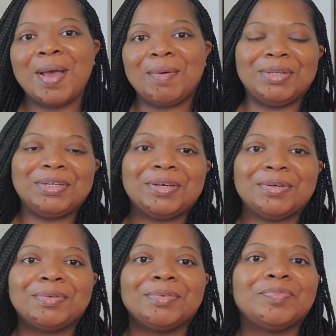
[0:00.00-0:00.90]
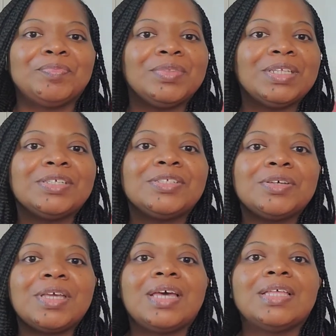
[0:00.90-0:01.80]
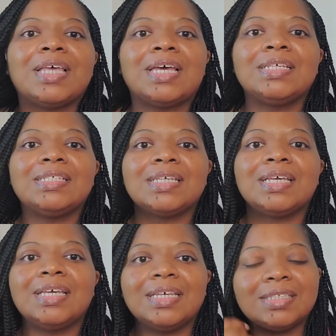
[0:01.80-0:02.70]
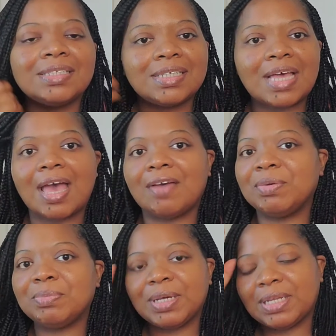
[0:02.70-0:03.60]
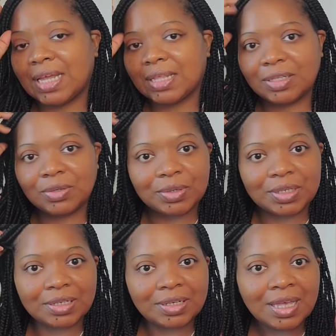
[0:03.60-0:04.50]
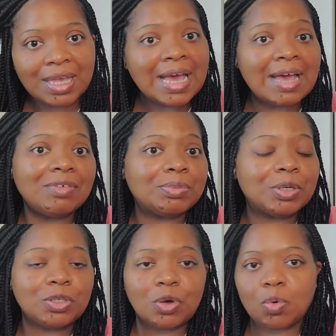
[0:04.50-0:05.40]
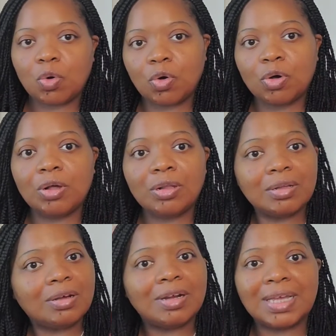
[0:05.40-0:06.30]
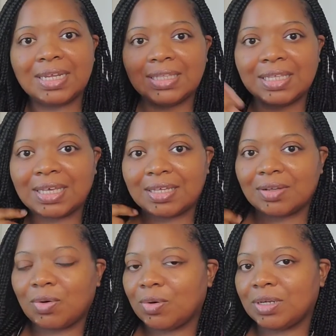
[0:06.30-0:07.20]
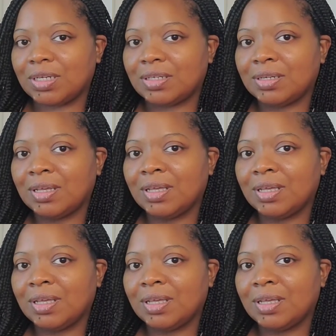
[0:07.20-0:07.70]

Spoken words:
But no. So yeah, that is it. I haven't put nothing on it. I haven't put no oil or anything on it